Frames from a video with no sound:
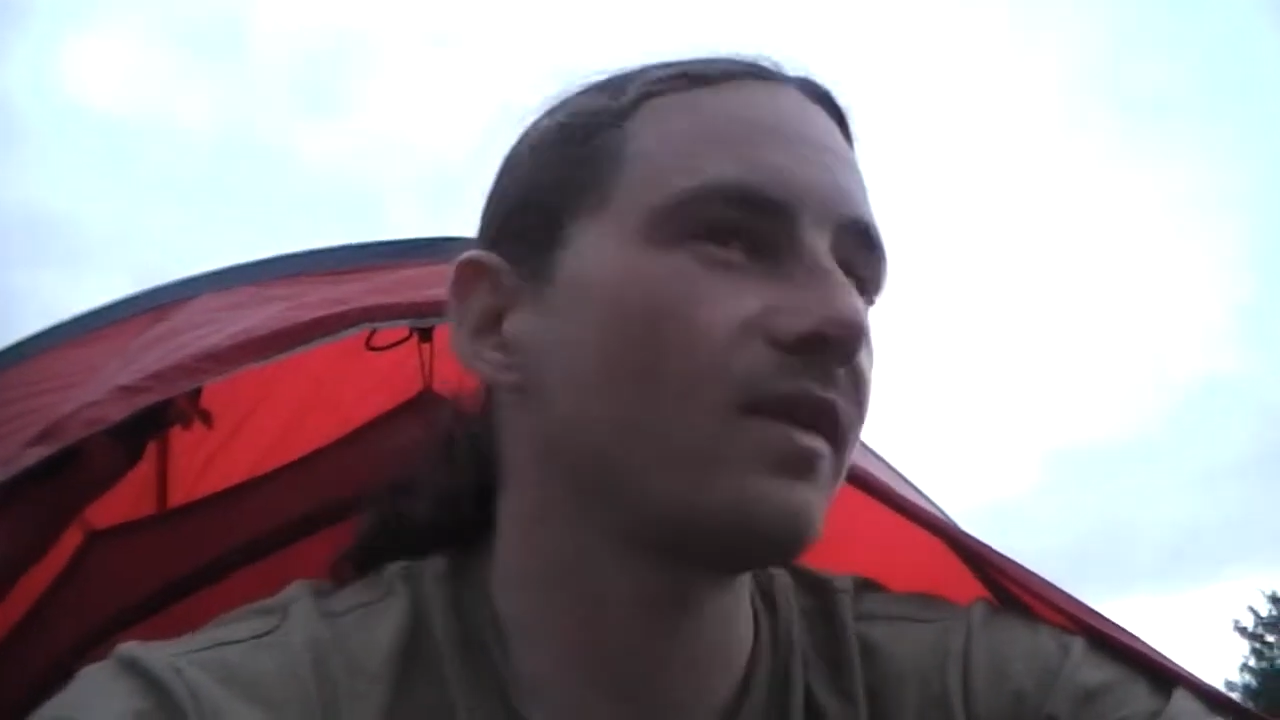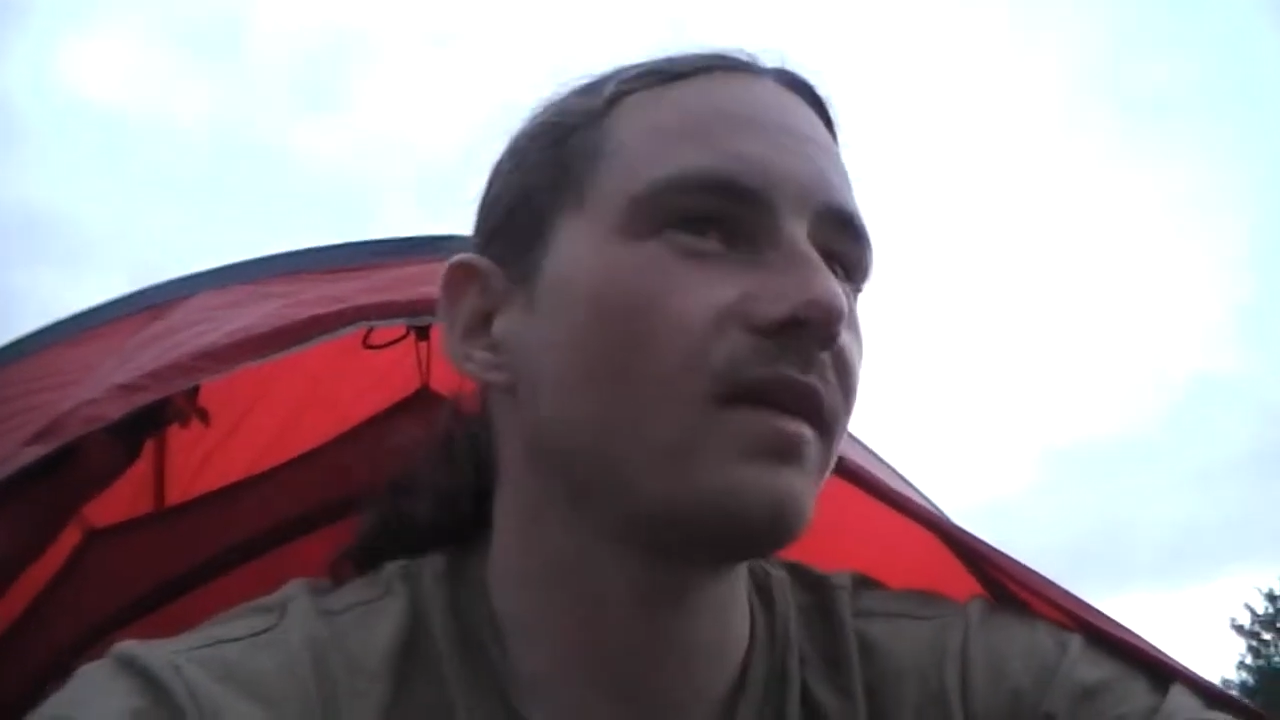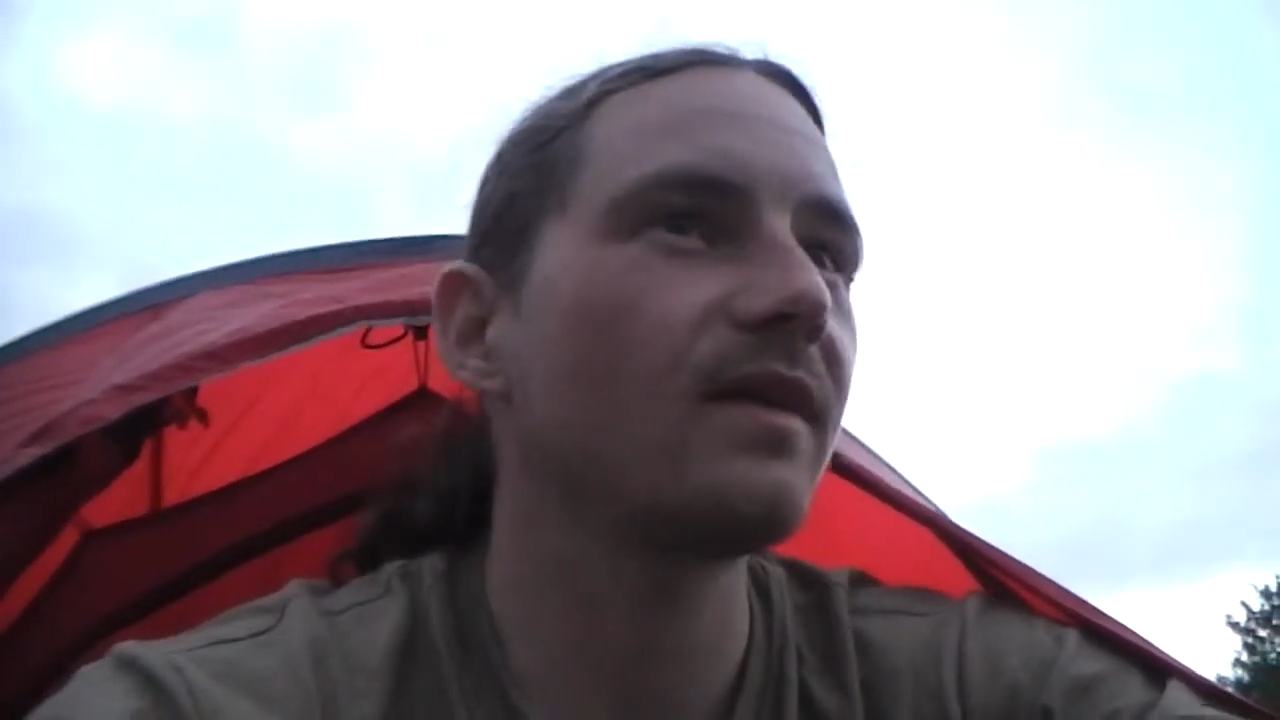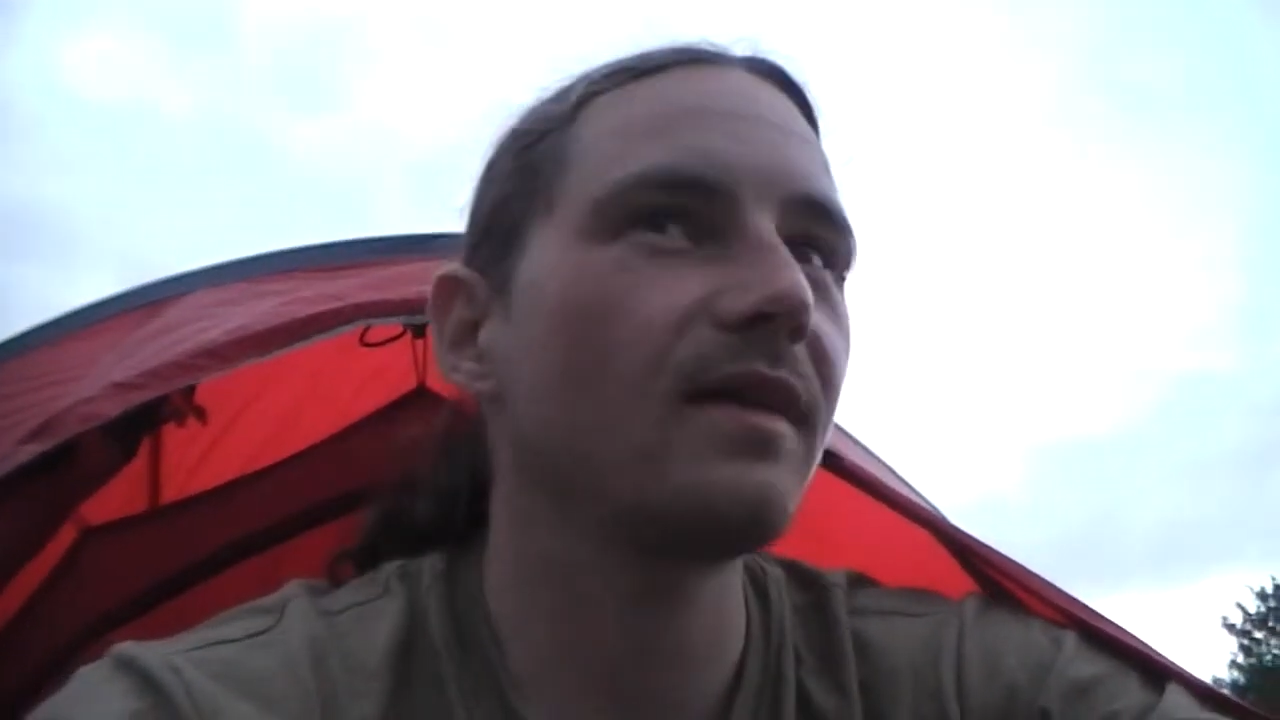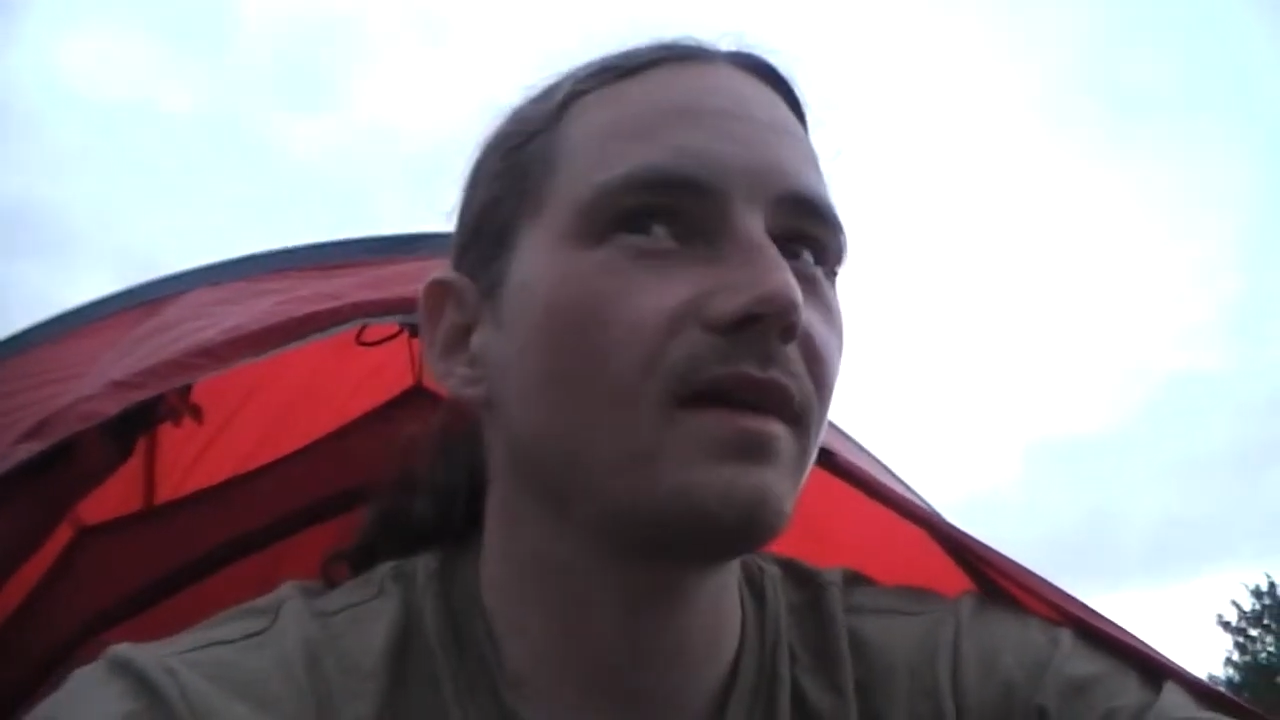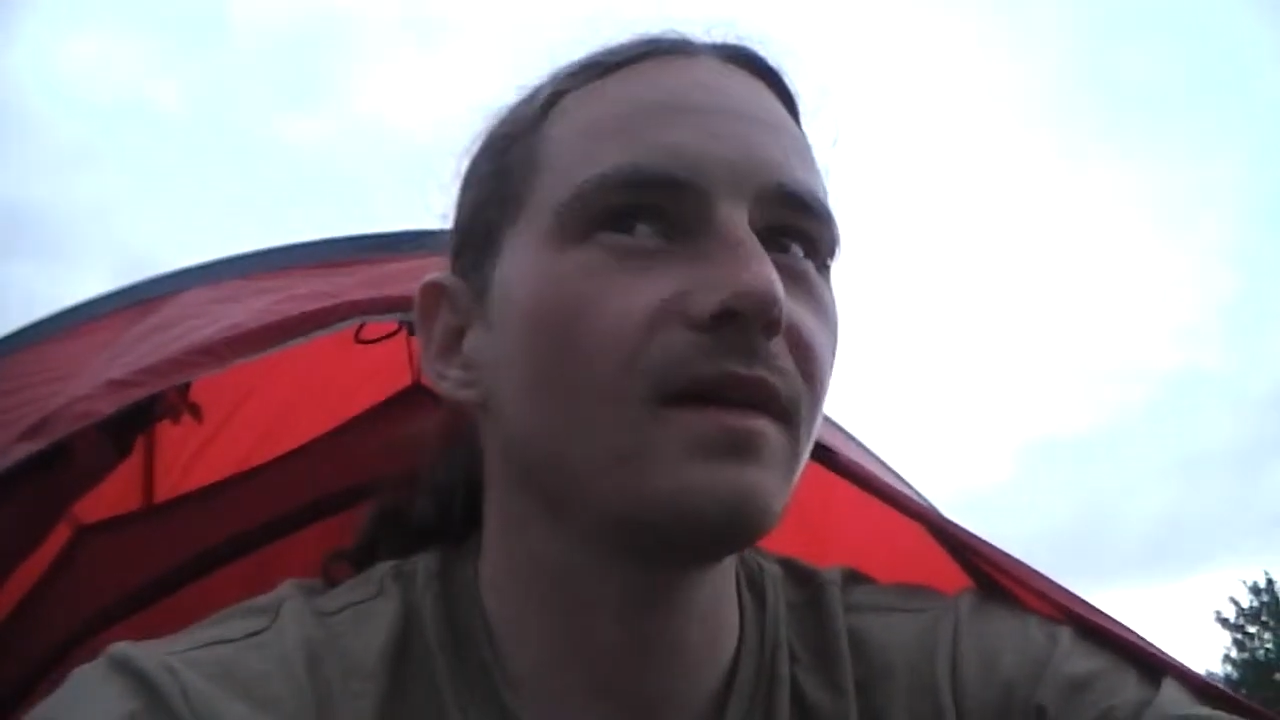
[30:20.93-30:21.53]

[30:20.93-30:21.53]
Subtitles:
taking it